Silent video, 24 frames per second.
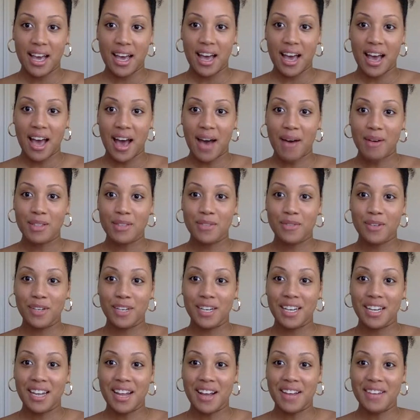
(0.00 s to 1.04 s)
I was freaking
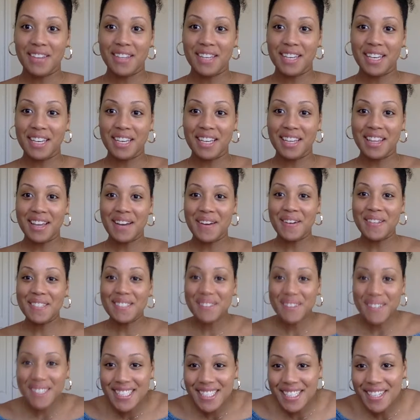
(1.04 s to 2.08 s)
out thinking
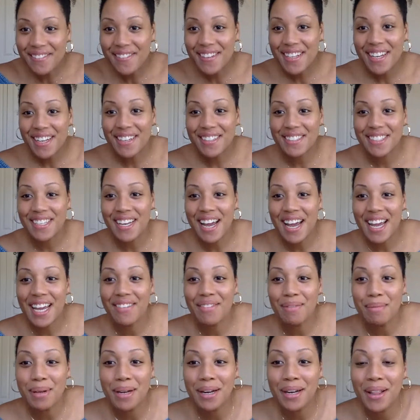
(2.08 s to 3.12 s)
wasn't a video today. I even
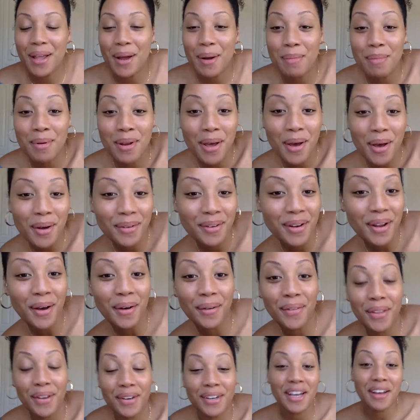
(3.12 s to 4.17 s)
put an alarm. No,
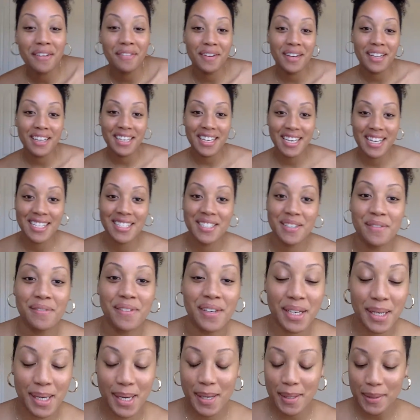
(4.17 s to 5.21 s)
there definitely is a
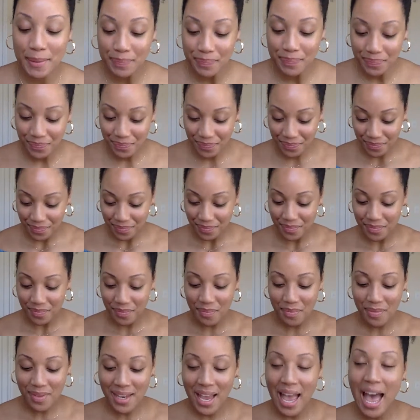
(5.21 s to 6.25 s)
video.
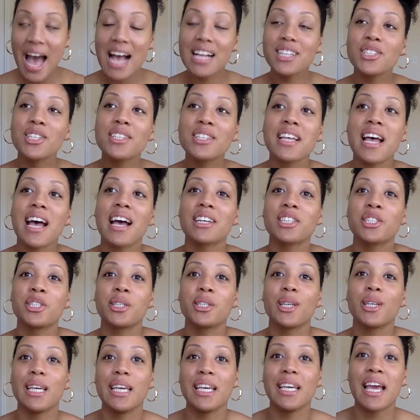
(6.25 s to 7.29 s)
I just
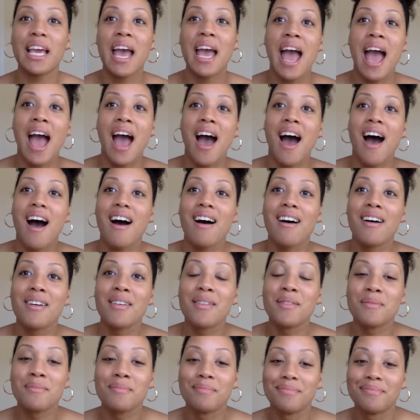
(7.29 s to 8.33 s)
actually,
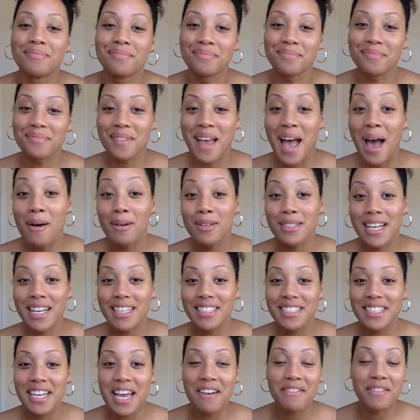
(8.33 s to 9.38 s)
I was
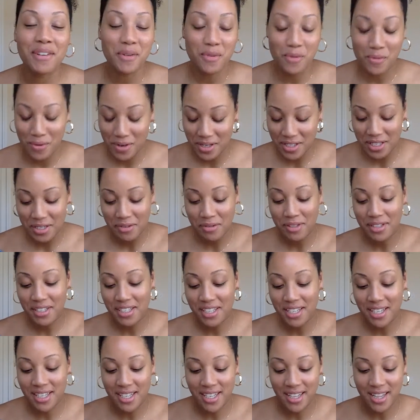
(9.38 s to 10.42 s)
actually having a really
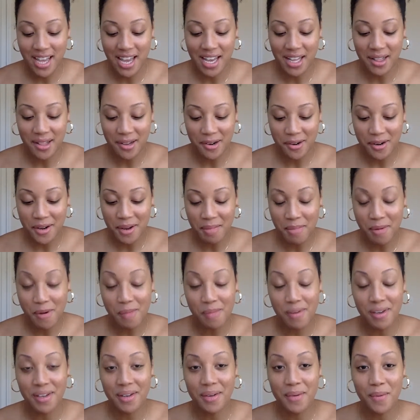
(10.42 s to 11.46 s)
good like learning
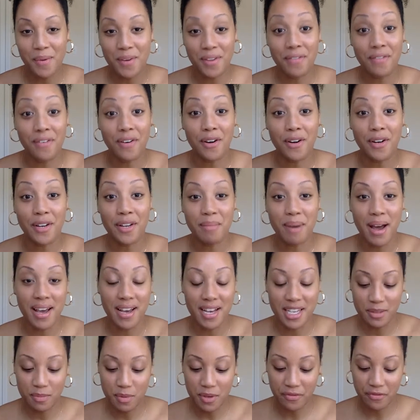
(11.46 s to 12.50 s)
moment with Vernon, my
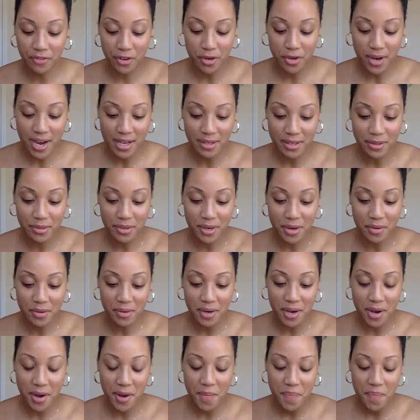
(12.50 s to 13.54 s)
husband, for you guys who don't
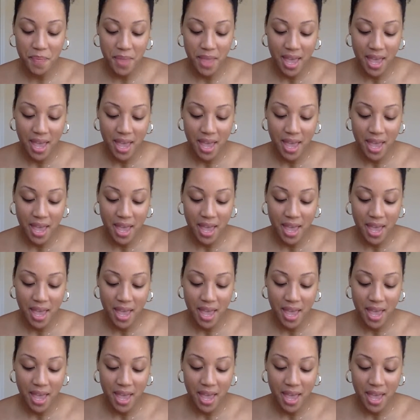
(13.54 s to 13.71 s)
know.